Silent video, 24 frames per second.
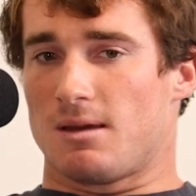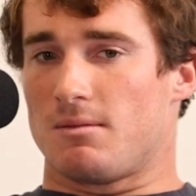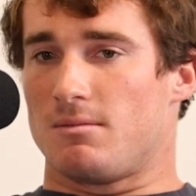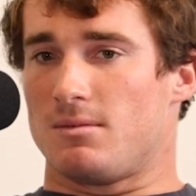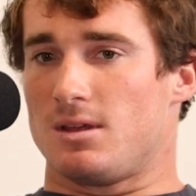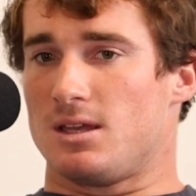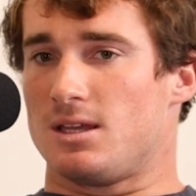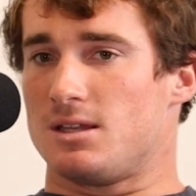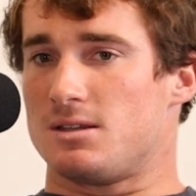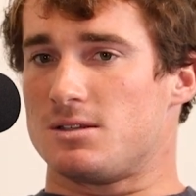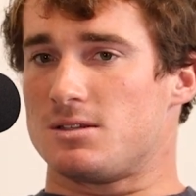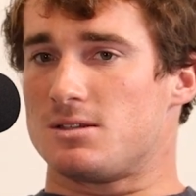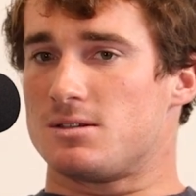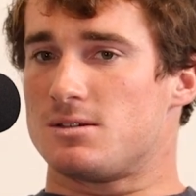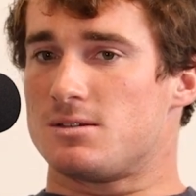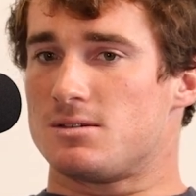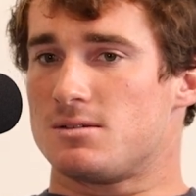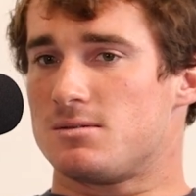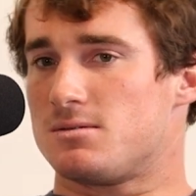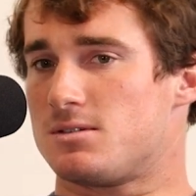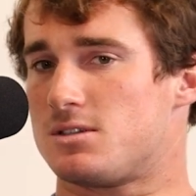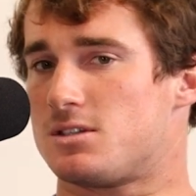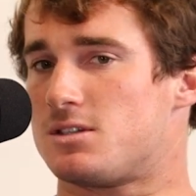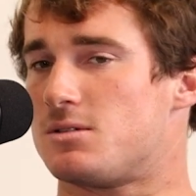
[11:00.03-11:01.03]
get me
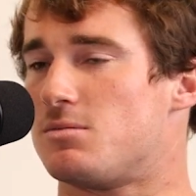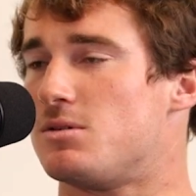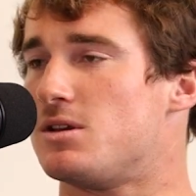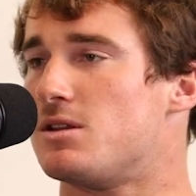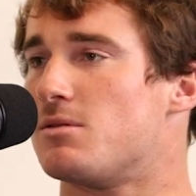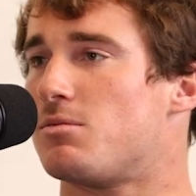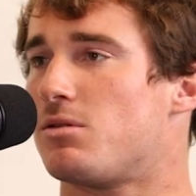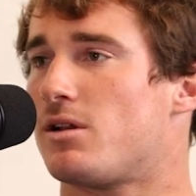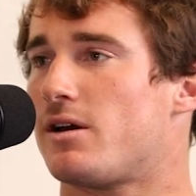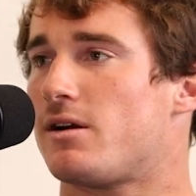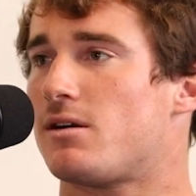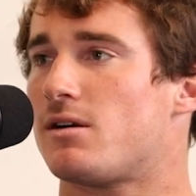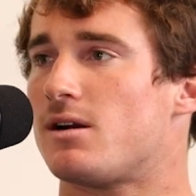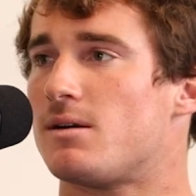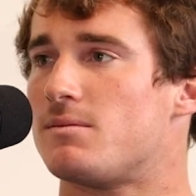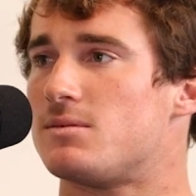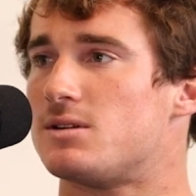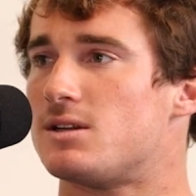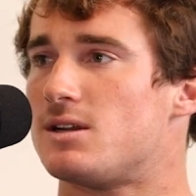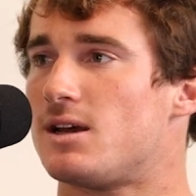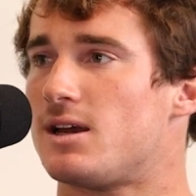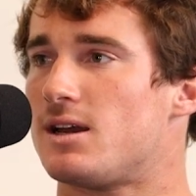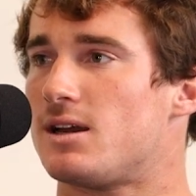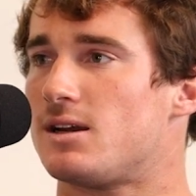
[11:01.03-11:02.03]
and to be the player I
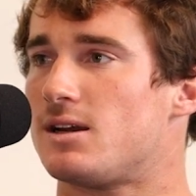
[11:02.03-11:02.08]
am